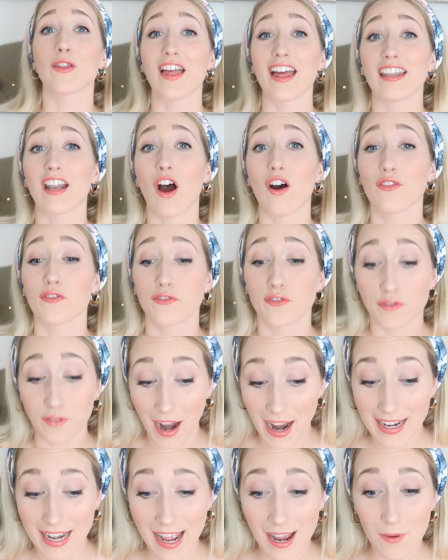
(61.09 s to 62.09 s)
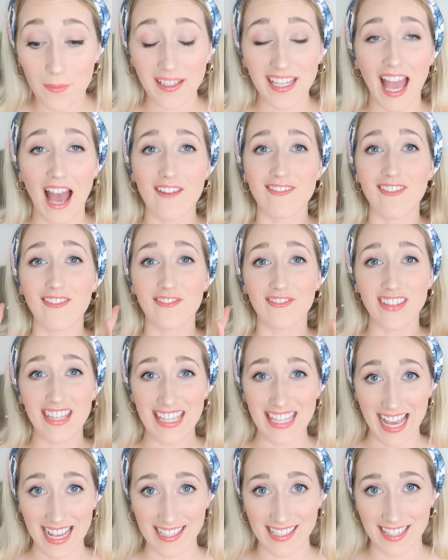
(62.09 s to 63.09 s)
So then on Friday, we have
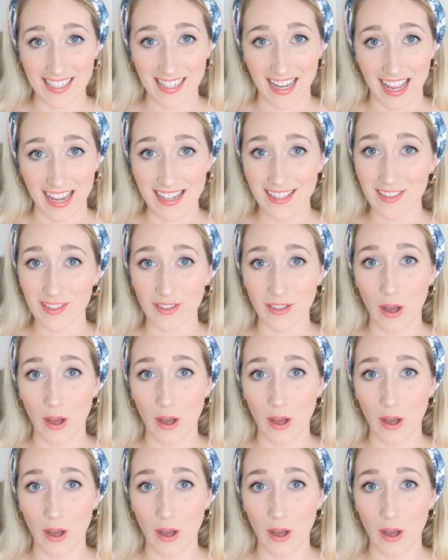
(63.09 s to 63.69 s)
fiesta night,